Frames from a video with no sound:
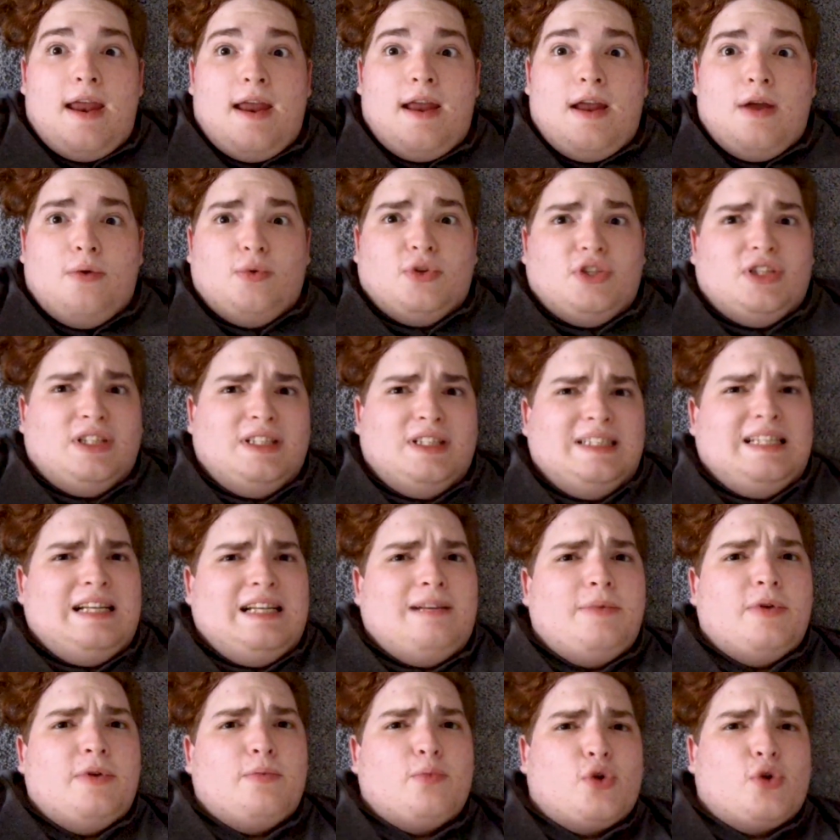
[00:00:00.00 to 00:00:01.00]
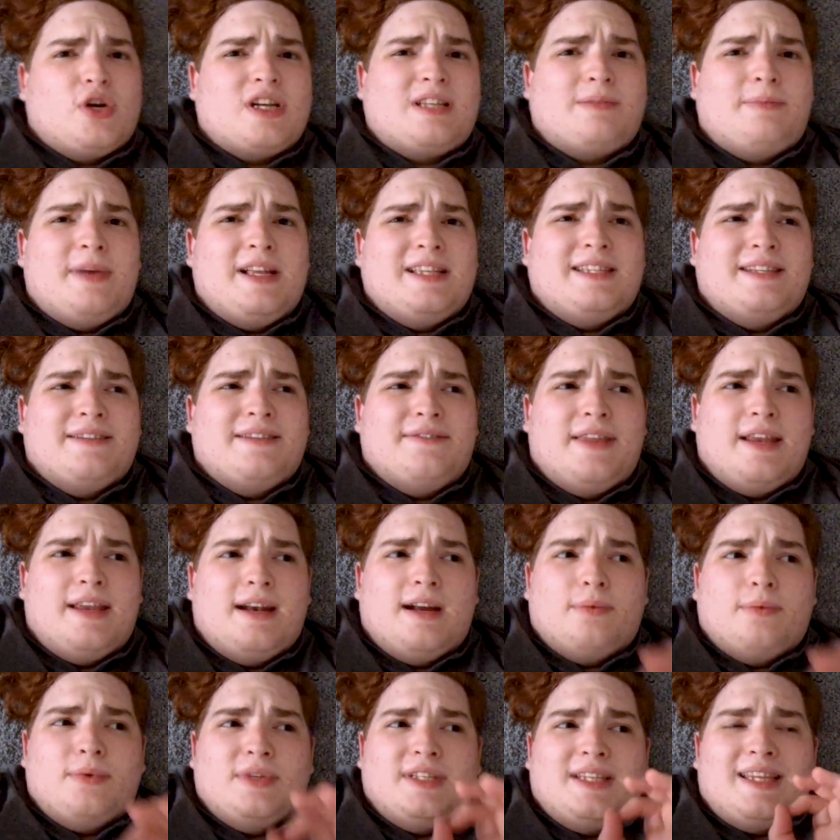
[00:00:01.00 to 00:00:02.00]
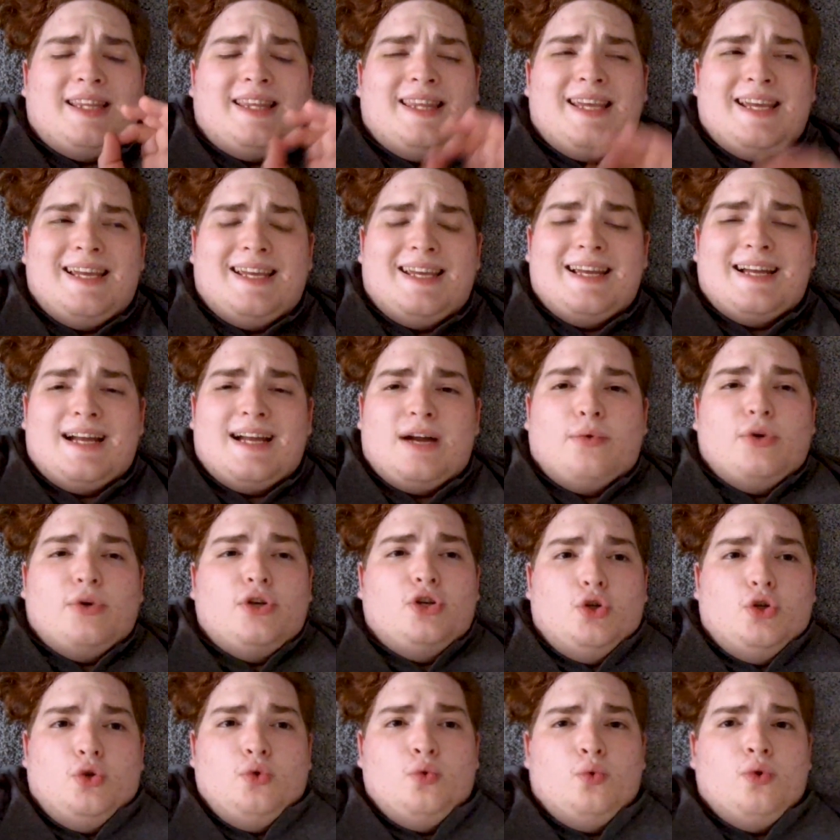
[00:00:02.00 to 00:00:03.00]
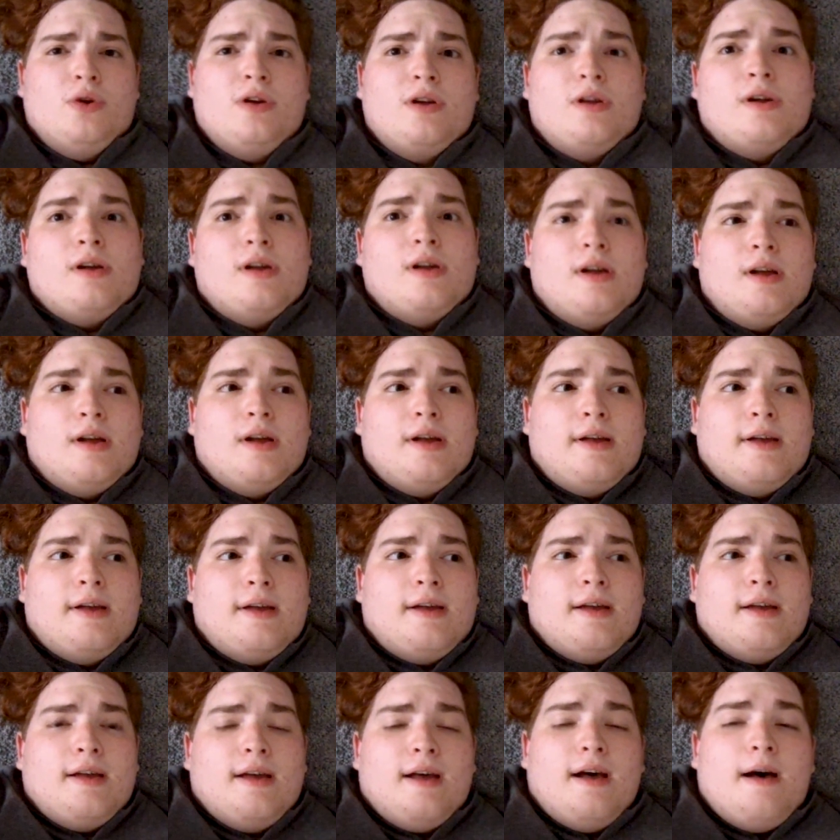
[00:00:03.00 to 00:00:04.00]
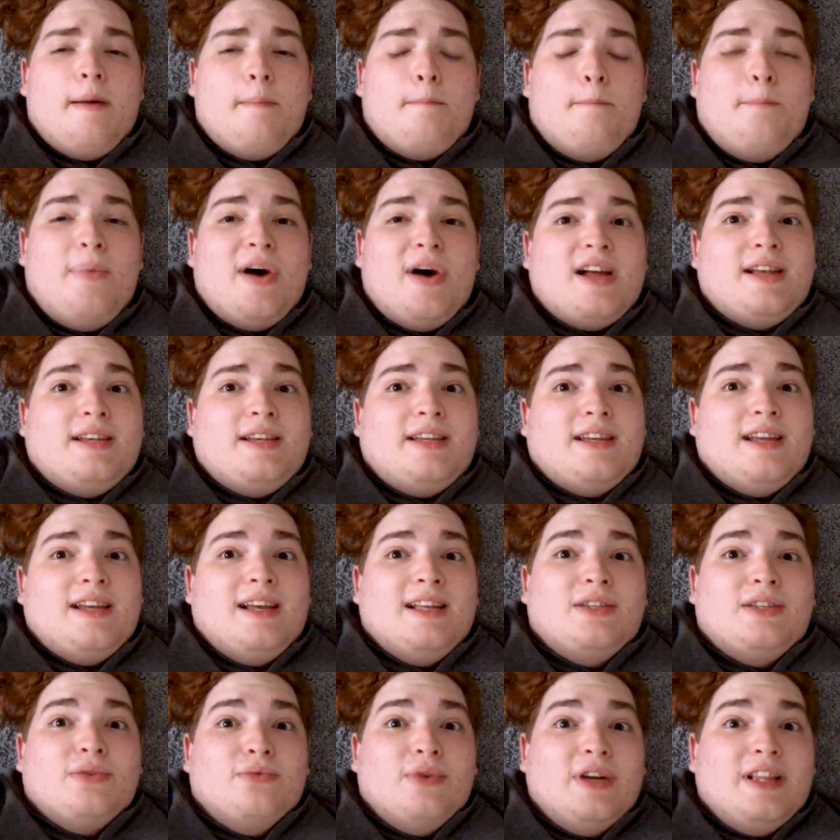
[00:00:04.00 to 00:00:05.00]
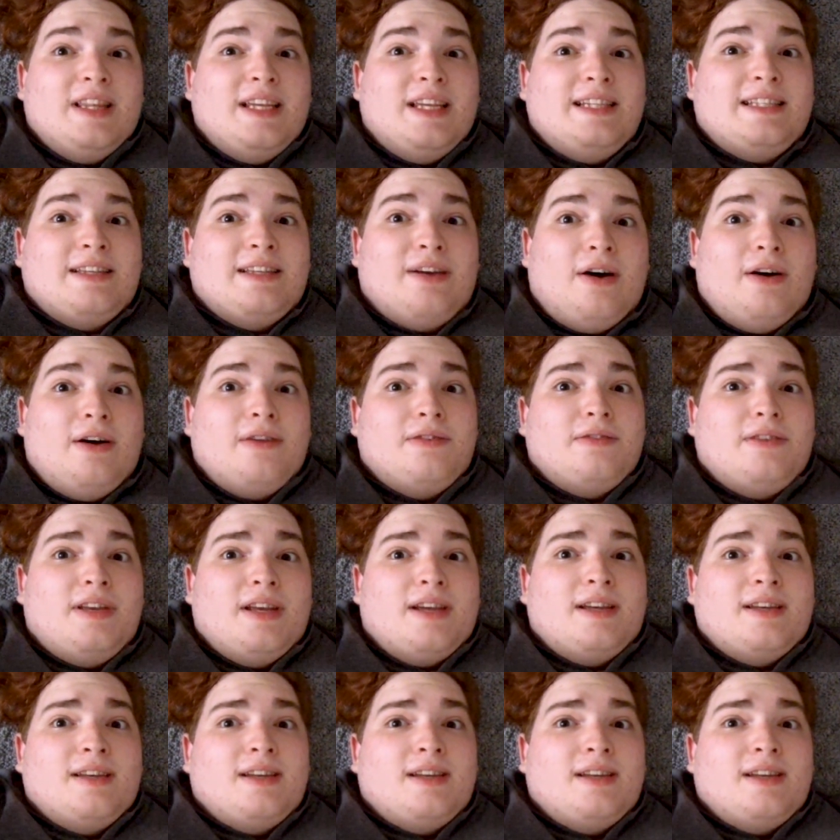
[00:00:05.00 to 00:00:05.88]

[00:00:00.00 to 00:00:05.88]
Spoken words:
It was a little bit more expensive than I was thinking I would do, but it's really soft.